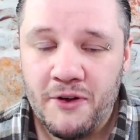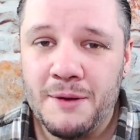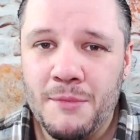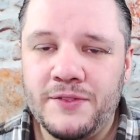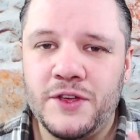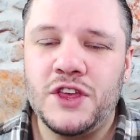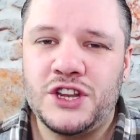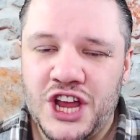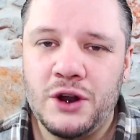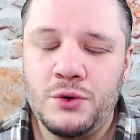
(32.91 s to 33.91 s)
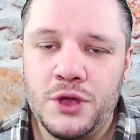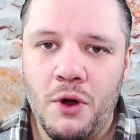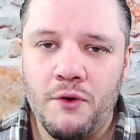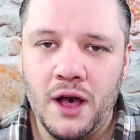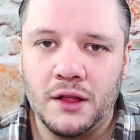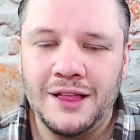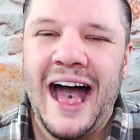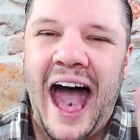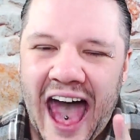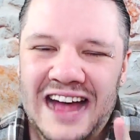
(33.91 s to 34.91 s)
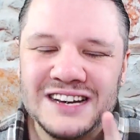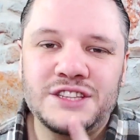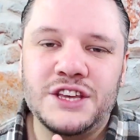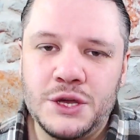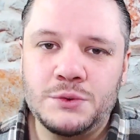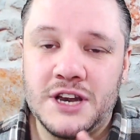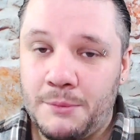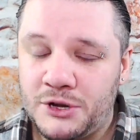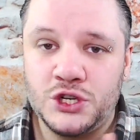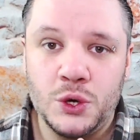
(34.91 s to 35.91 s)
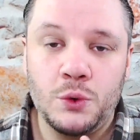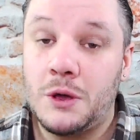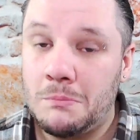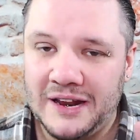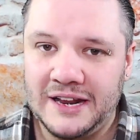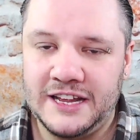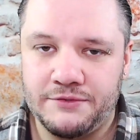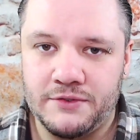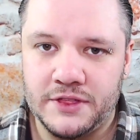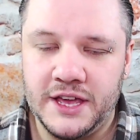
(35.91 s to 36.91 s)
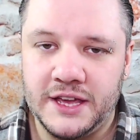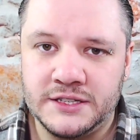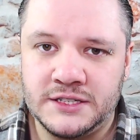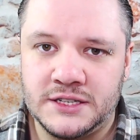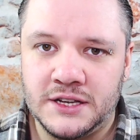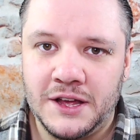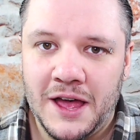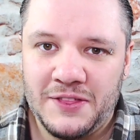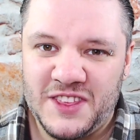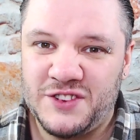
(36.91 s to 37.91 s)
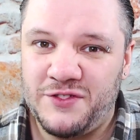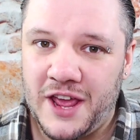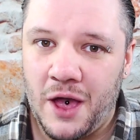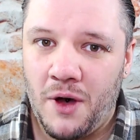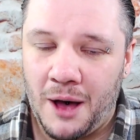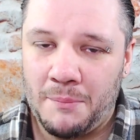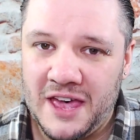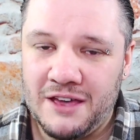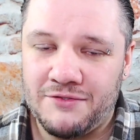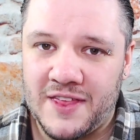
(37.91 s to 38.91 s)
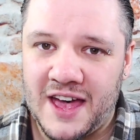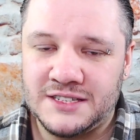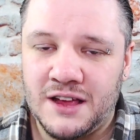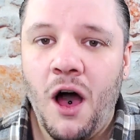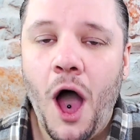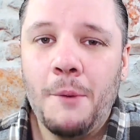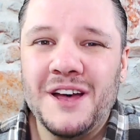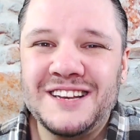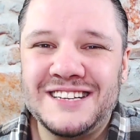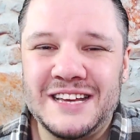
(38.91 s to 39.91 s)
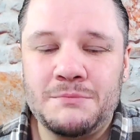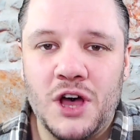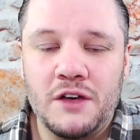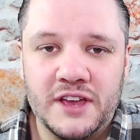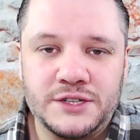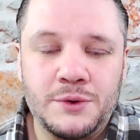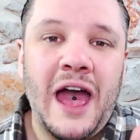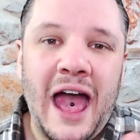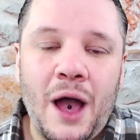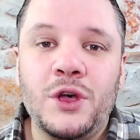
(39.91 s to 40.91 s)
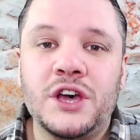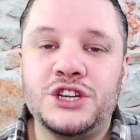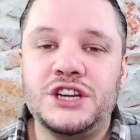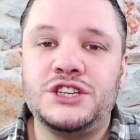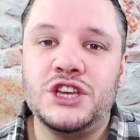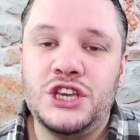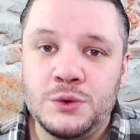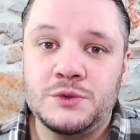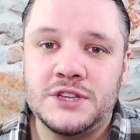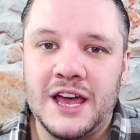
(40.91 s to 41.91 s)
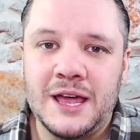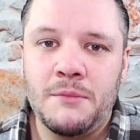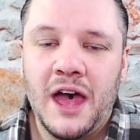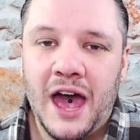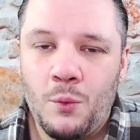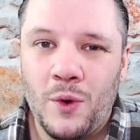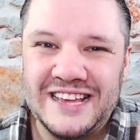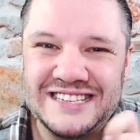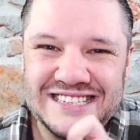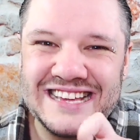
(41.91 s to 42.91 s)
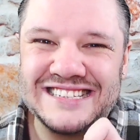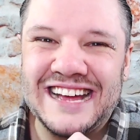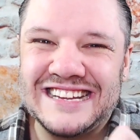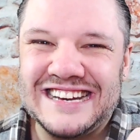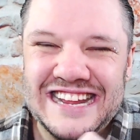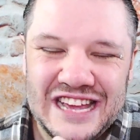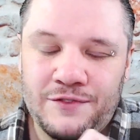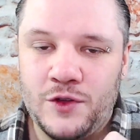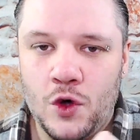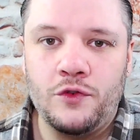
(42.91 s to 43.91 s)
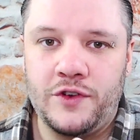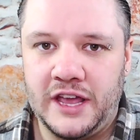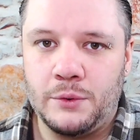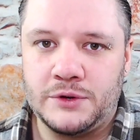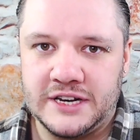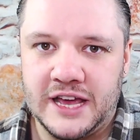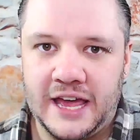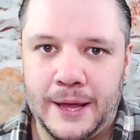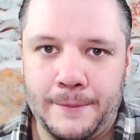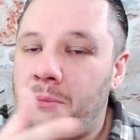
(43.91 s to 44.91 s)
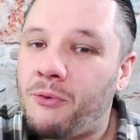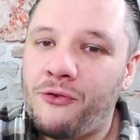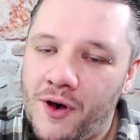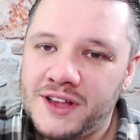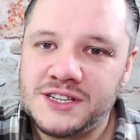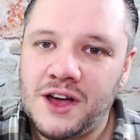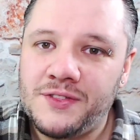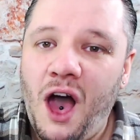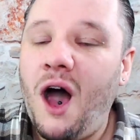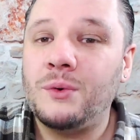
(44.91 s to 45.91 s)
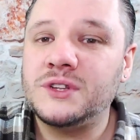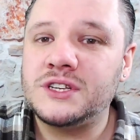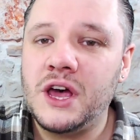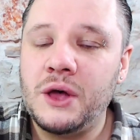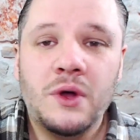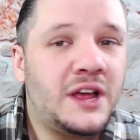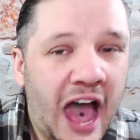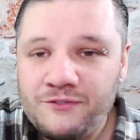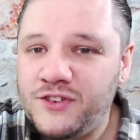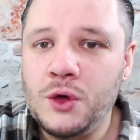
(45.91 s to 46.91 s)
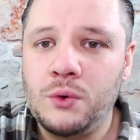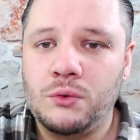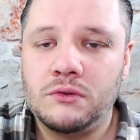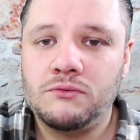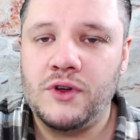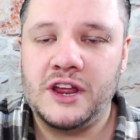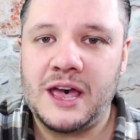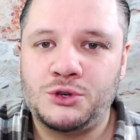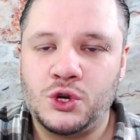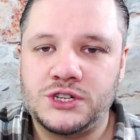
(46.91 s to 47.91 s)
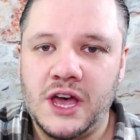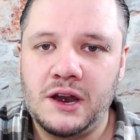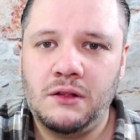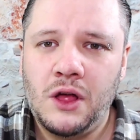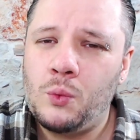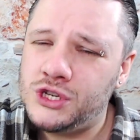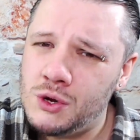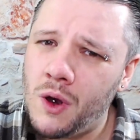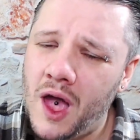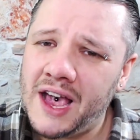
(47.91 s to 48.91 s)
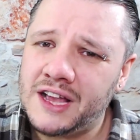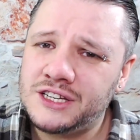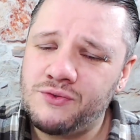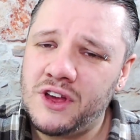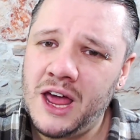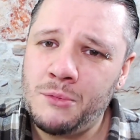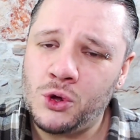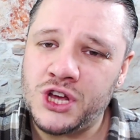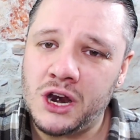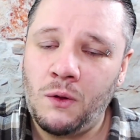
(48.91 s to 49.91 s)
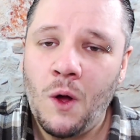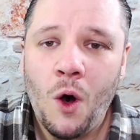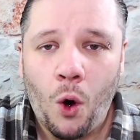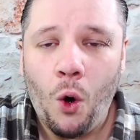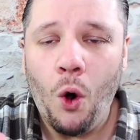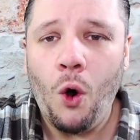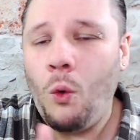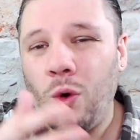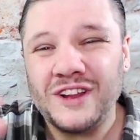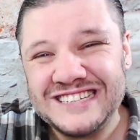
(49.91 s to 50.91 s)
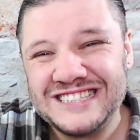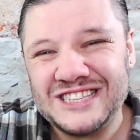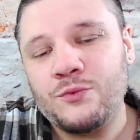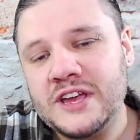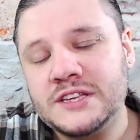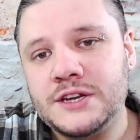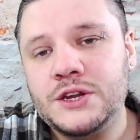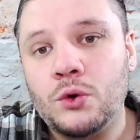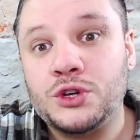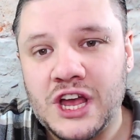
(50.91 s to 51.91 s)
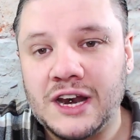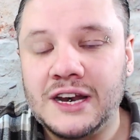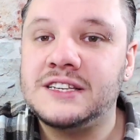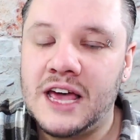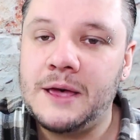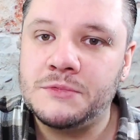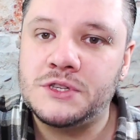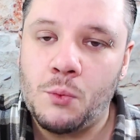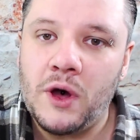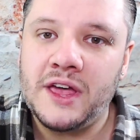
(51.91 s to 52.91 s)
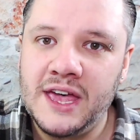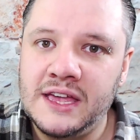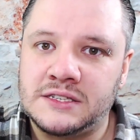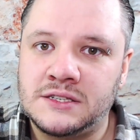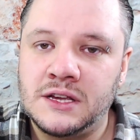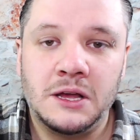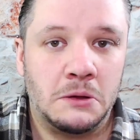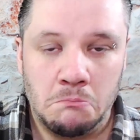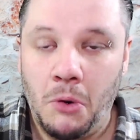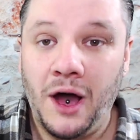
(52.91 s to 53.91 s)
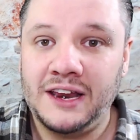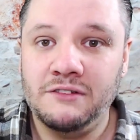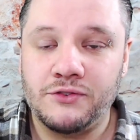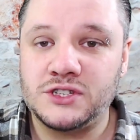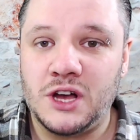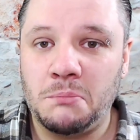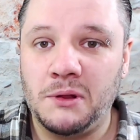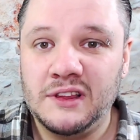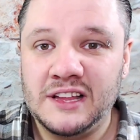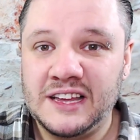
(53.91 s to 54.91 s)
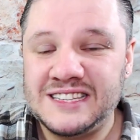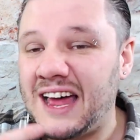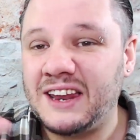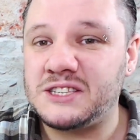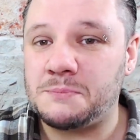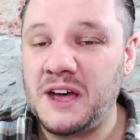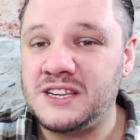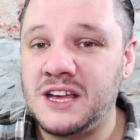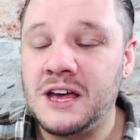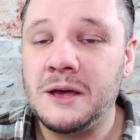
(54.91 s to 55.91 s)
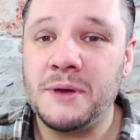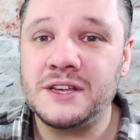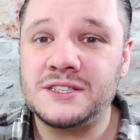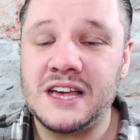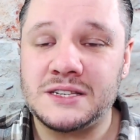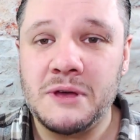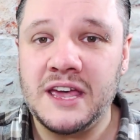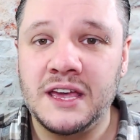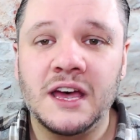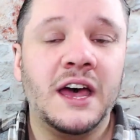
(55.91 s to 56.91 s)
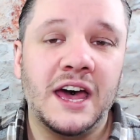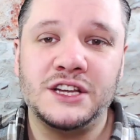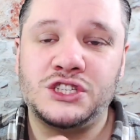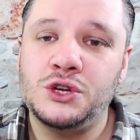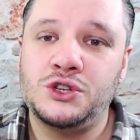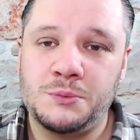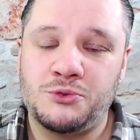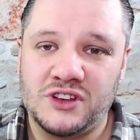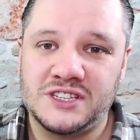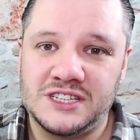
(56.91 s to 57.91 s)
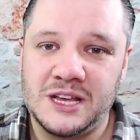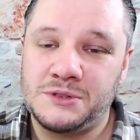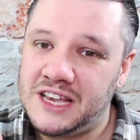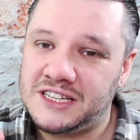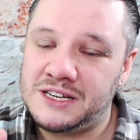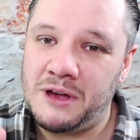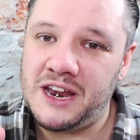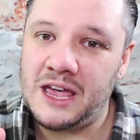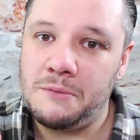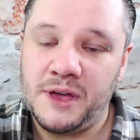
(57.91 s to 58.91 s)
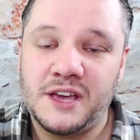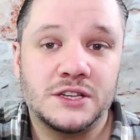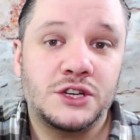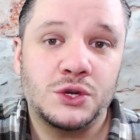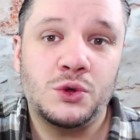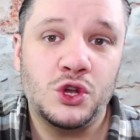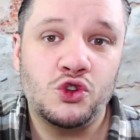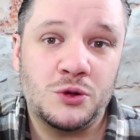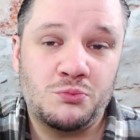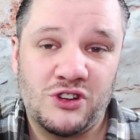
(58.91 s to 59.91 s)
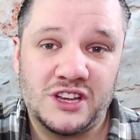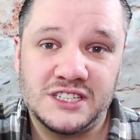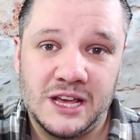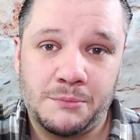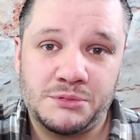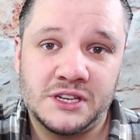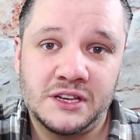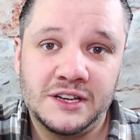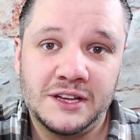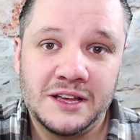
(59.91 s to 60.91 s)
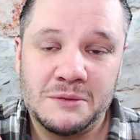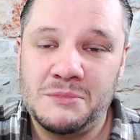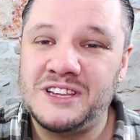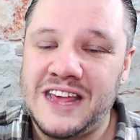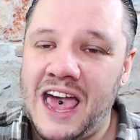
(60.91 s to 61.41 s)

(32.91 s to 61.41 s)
Bearing in mind that the channel URL and the username are two completely different things. There's a video up here for that. I'm going to deep dive into how you can change the username and what it says underneath your video today. Now before I start that, I want to know, have you renamed your channel? Would you like to rename your channel? Or what is the reason your channel is named the way it is? Mine, for example, is Alan Spicer because that's me, and it's YouTube Tricks and Tips next to my name because I do YouTube Tricks and Tips the Mr.